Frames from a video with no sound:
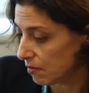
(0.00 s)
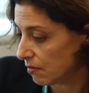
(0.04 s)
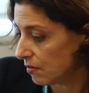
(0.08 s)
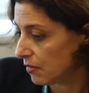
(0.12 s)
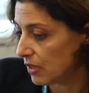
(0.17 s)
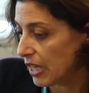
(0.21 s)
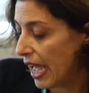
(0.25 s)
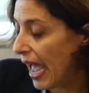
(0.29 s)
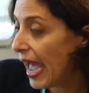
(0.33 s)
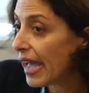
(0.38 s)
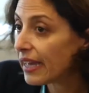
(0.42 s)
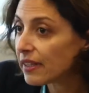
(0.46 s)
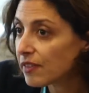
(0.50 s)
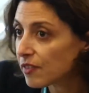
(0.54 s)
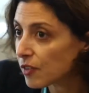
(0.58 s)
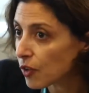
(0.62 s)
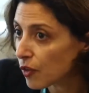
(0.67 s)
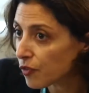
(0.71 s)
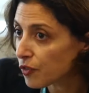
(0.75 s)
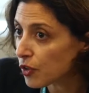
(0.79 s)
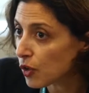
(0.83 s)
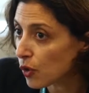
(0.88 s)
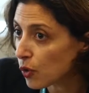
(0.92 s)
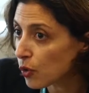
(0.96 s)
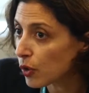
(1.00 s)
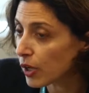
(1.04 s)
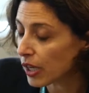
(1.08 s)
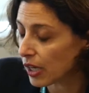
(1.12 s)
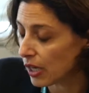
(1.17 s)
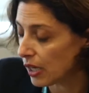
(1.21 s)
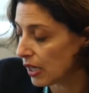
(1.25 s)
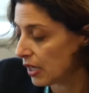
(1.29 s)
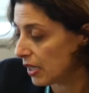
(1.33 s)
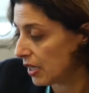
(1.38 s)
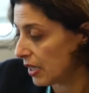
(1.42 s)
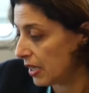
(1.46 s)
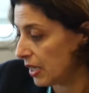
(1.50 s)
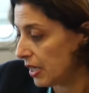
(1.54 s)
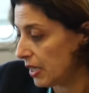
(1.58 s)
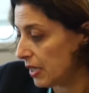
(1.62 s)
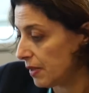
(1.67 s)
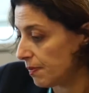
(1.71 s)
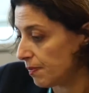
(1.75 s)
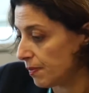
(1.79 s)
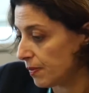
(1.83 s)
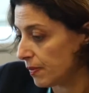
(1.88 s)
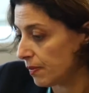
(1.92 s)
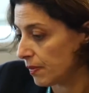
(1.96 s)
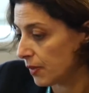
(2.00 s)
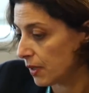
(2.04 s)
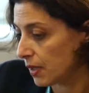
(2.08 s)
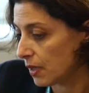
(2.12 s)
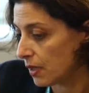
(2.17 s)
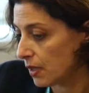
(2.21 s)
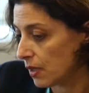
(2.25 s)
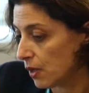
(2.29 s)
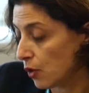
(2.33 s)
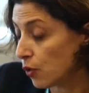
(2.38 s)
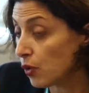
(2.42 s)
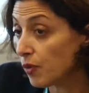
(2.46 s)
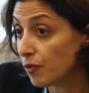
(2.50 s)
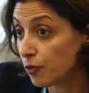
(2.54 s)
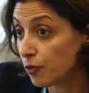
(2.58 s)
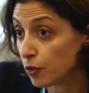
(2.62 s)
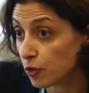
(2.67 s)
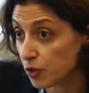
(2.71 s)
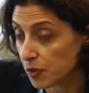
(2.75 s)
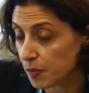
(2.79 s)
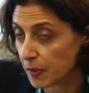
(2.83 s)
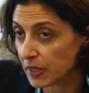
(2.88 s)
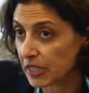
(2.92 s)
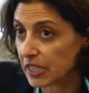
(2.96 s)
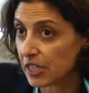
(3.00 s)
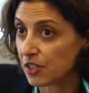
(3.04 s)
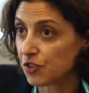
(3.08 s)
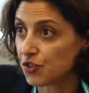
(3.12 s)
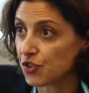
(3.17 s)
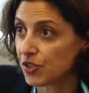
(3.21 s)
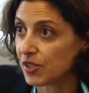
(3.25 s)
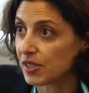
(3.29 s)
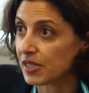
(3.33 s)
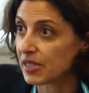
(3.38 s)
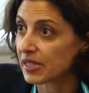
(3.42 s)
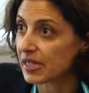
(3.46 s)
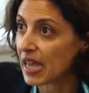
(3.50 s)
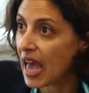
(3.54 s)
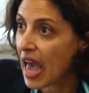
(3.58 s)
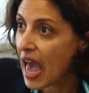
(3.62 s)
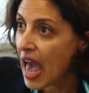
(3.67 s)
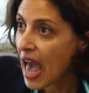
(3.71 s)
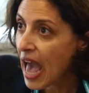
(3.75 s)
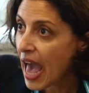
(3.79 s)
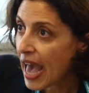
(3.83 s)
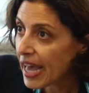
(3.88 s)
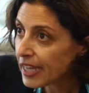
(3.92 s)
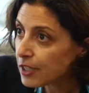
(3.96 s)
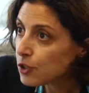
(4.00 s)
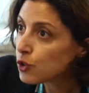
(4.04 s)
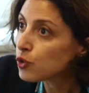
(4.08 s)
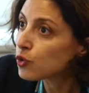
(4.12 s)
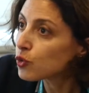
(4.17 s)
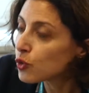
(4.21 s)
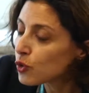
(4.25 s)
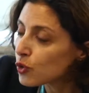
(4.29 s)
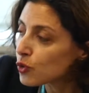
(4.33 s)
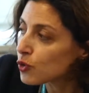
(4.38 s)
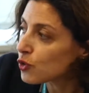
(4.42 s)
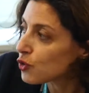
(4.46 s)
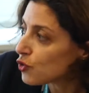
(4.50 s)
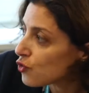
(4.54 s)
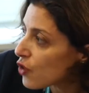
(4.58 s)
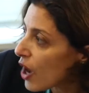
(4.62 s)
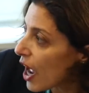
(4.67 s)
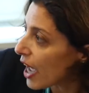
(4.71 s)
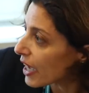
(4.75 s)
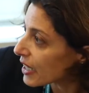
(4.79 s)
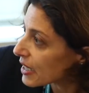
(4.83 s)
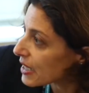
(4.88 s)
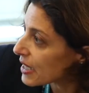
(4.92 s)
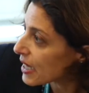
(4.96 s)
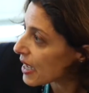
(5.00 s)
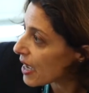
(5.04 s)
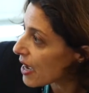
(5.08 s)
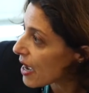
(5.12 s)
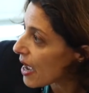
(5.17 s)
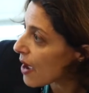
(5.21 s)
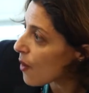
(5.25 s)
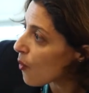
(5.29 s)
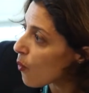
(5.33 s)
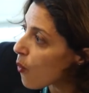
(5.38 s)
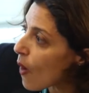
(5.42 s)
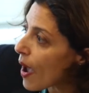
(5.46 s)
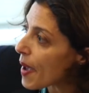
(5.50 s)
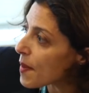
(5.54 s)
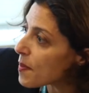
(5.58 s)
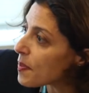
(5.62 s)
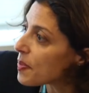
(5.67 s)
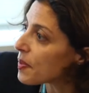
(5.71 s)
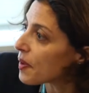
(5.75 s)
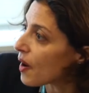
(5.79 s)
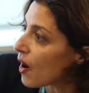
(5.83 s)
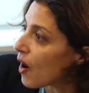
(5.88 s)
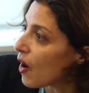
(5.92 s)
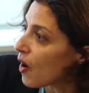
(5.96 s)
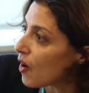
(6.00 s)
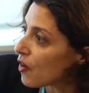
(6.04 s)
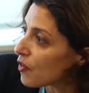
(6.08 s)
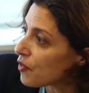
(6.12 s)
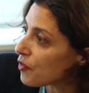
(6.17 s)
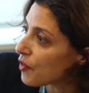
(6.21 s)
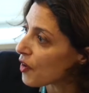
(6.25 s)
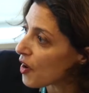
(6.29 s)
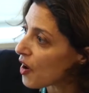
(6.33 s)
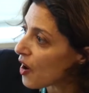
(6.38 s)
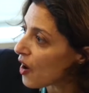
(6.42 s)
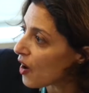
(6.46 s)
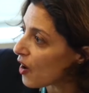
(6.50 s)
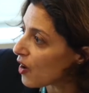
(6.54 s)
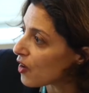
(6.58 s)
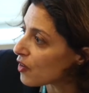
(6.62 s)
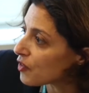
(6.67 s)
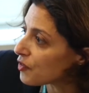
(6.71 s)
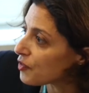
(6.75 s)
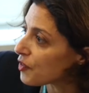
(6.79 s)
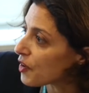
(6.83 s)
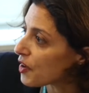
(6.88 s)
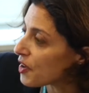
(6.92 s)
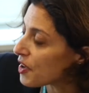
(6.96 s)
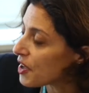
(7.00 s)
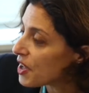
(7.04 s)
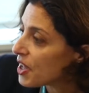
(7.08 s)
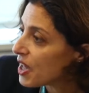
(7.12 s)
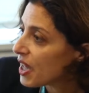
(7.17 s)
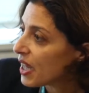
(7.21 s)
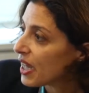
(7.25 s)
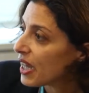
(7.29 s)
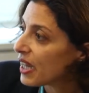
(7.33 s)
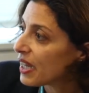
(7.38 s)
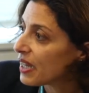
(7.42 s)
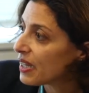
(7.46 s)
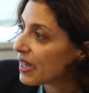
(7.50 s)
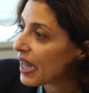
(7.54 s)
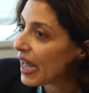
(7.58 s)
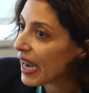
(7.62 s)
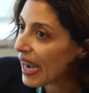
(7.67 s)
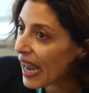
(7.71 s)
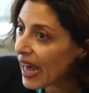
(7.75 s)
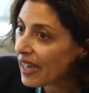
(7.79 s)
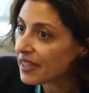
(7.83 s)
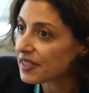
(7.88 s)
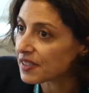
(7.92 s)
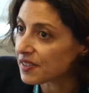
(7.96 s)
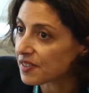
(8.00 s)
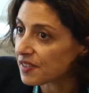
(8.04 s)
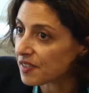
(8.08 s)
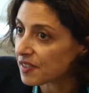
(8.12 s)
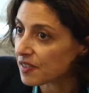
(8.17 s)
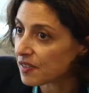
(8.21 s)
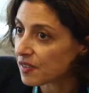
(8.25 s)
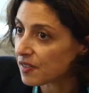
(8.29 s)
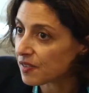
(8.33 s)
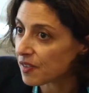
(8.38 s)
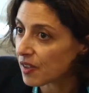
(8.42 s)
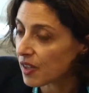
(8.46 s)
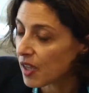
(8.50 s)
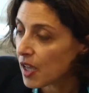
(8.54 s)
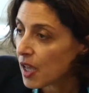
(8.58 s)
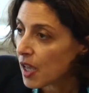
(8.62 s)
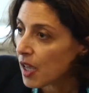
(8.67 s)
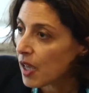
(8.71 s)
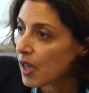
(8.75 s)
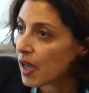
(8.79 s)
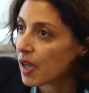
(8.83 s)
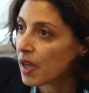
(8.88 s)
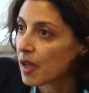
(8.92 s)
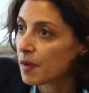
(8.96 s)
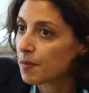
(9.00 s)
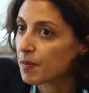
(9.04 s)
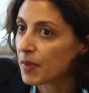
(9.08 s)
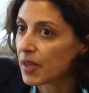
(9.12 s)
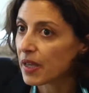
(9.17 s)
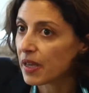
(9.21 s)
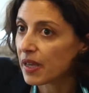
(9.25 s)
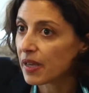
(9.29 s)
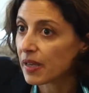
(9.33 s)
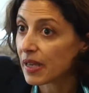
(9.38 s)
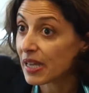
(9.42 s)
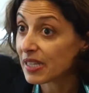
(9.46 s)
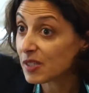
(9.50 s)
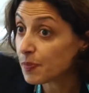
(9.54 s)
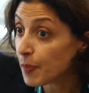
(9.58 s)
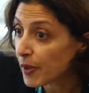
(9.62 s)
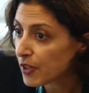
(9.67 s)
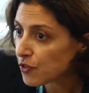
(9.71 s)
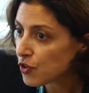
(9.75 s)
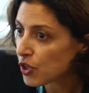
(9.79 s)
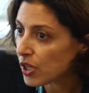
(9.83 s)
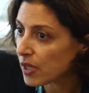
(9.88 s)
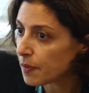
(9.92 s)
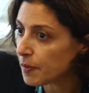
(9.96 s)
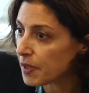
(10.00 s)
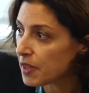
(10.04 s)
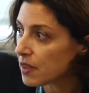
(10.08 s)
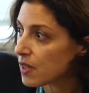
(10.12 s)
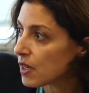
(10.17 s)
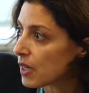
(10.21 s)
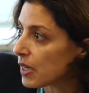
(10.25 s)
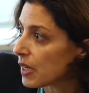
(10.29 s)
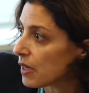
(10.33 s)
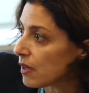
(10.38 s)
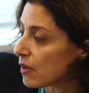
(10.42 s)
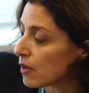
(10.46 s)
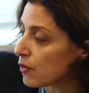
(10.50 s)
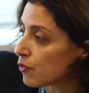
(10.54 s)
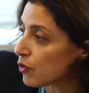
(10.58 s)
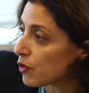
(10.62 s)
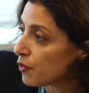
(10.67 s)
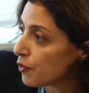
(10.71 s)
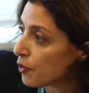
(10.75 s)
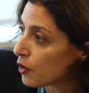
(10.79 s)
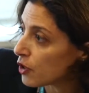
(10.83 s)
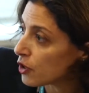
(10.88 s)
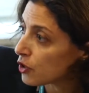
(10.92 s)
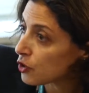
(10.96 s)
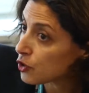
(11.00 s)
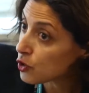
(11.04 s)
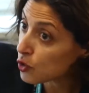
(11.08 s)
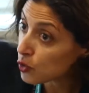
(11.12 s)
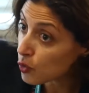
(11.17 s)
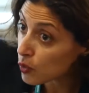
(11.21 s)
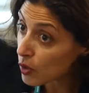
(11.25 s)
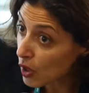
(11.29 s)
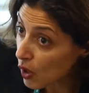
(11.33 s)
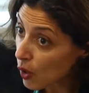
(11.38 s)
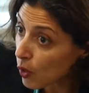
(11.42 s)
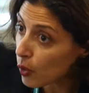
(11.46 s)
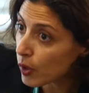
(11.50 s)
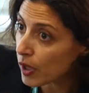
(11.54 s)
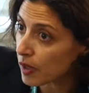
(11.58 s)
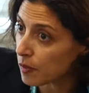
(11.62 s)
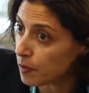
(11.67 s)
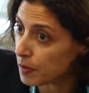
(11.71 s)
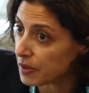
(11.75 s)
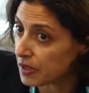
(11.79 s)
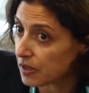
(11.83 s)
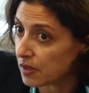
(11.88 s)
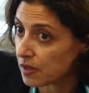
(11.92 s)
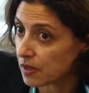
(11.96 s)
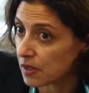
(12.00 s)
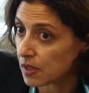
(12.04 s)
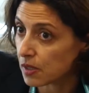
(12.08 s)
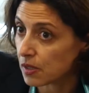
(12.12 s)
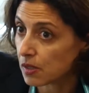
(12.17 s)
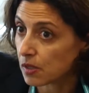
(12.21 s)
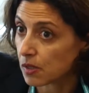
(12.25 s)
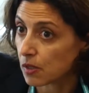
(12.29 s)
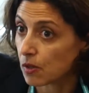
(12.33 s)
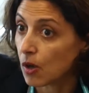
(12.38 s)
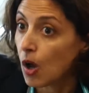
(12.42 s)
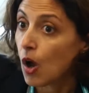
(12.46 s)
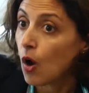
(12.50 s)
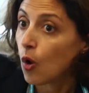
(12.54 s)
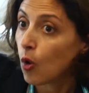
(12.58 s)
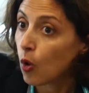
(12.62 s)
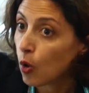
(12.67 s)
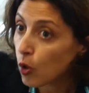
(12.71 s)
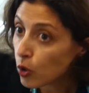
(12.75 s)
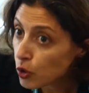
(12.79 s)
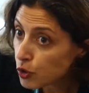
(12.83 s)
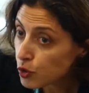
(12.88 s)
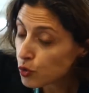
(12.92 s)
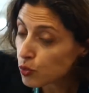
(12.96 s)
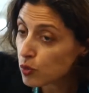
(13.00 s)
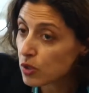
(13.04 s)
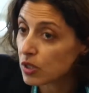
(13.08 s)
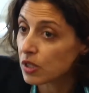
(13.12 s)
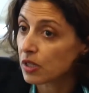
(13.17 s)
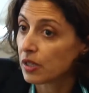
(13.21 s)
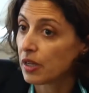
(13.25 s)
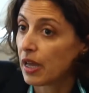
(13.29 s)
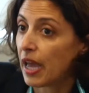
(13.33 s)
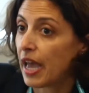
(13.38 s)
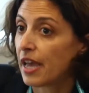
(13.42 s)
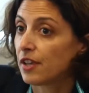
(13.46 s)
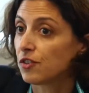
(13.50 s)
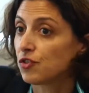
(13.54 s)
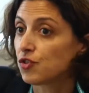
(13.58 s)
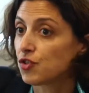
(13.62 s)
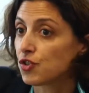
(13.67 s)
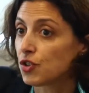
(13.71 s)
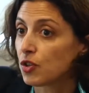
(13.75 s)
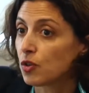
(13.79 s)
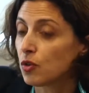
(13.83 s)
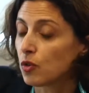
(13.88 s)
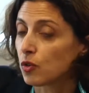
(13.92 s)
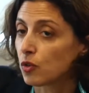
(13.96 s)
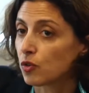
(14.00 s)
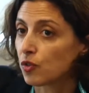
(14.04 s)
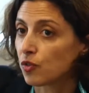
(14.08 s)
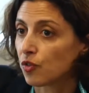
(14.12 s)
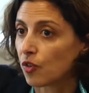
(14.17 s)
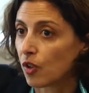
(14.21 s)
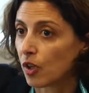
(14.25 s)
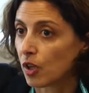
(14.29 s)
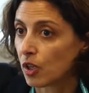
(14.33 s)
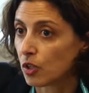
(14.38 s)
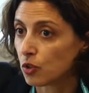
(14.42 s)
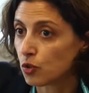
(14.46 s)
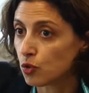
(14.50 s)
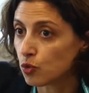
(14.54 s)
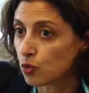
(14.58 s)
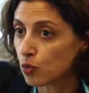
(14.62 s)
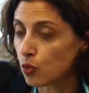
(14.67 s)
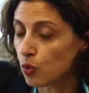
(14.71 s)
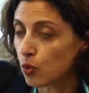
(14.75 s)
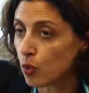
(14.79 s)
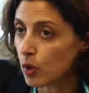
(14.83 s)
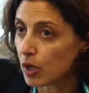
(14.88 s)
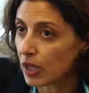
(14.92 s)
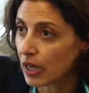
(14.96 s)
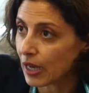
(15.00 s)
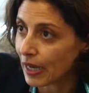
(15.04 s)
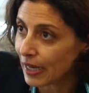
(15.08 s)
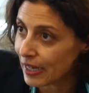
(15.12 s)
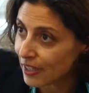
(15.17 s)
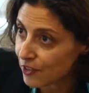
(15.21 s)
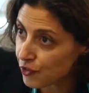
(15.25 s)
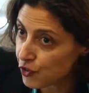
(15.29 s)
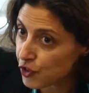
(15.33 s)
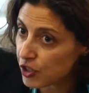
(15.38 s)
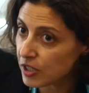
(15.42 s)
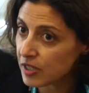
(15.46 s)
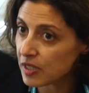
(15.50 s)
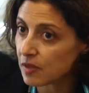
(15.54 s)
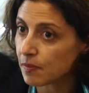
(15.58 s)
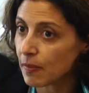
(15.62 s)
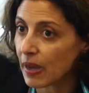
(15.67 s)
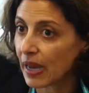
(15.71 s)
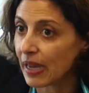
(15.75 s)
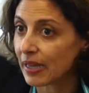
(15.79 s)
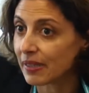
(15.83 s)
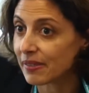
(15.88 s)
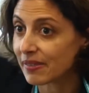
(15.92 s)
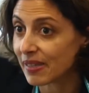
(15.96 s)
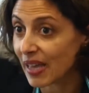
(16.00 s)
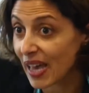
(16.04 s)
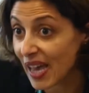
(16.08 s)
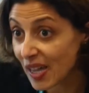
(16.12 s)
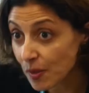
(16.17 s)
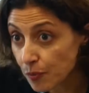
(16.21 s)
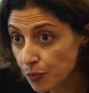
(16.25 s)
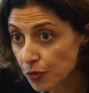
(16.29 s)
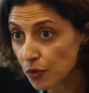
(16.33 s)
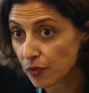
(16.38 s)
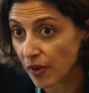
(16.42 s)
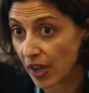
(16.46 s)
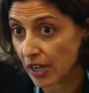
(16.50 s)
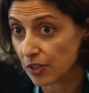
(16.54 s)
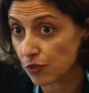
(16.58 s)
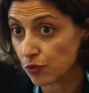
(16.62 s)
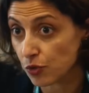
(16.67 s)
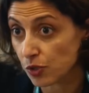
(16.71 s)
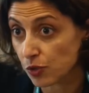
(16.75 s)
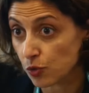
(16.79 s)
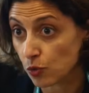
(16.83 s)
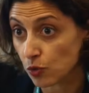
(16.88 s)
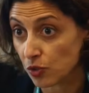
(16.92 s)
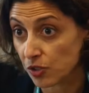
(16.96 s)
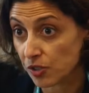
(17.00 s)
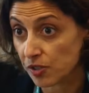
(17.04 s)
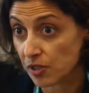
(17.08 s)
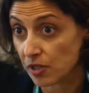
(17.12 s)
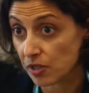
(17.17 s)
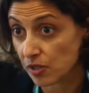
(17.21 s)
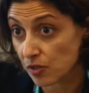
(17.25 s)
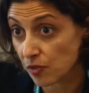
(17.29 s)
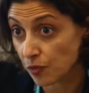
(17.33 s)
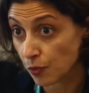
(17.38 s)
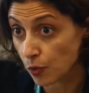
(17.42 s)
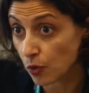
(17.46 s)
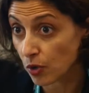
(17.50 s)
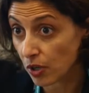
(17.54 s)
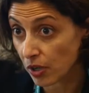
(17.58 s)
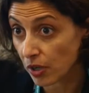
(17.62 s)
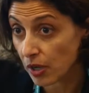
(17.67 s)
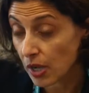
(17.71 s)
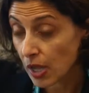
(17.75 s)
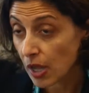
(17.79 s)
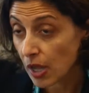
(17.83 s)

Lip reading: the heads of the local law enforcement agencies, had to construct a web of alliances. Especially, I mean, they referred to the local business or to the NGOs to legitimize and provide resources for